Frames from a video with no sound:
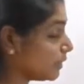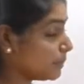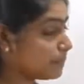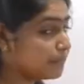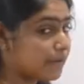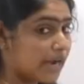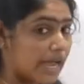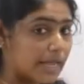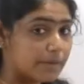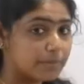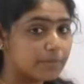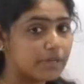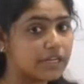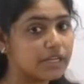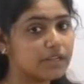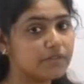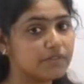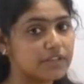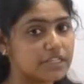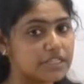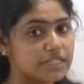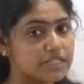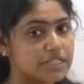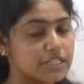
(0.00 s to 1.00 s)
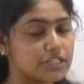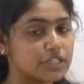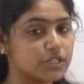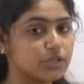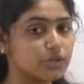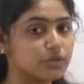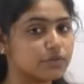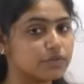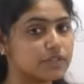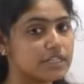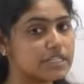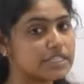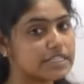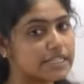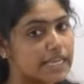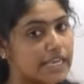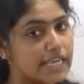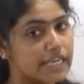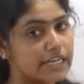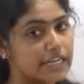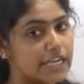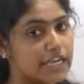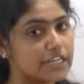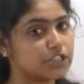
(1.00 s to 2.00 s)
the primary vegetation of this
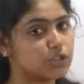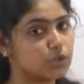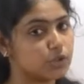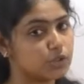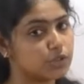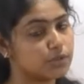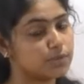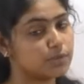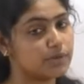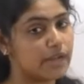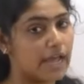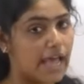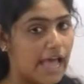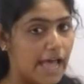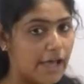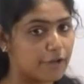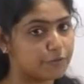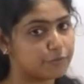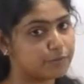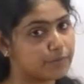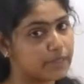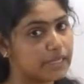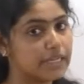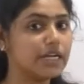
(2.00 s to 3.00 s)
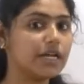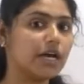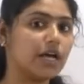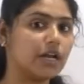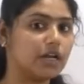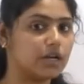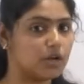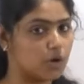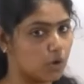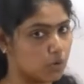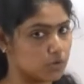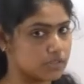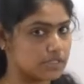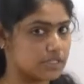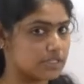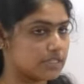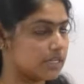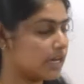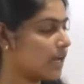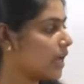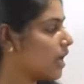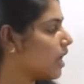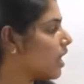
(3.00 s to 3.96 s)
area should have been lost.